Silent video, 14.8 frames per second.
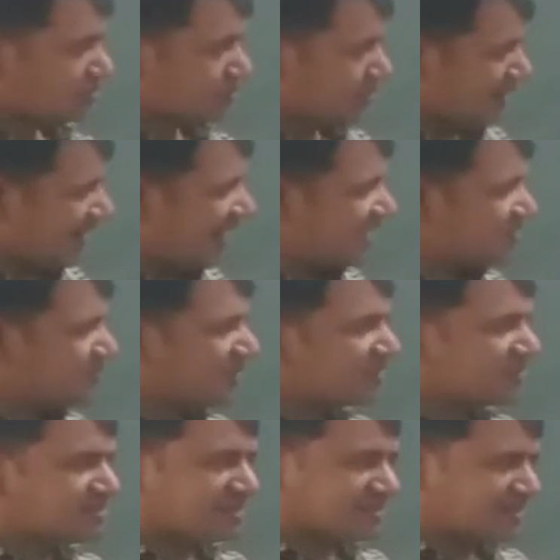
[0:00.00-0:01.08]
So as per
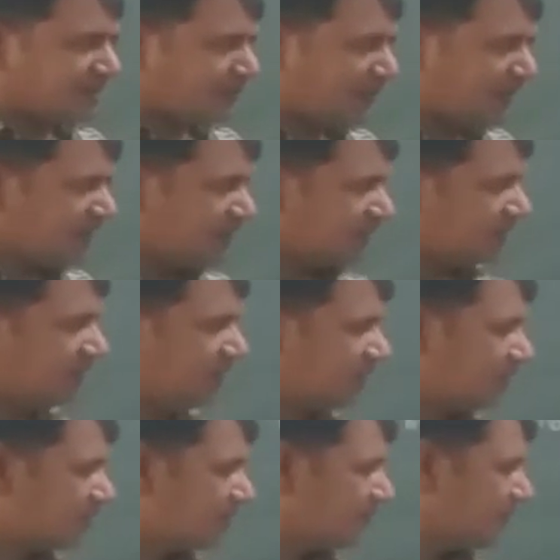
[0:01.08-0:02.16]
this example,
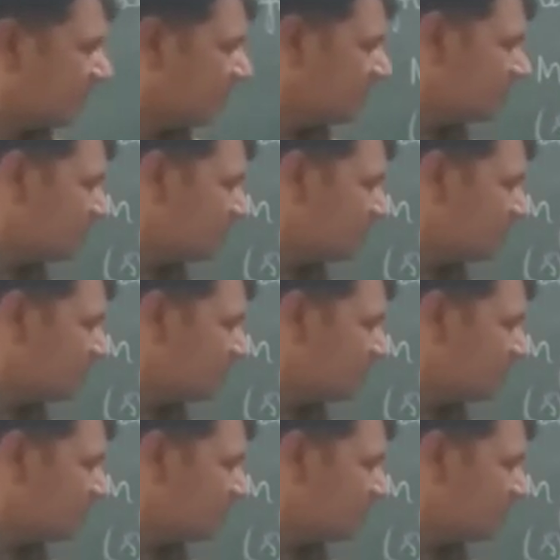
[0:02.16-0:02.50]
here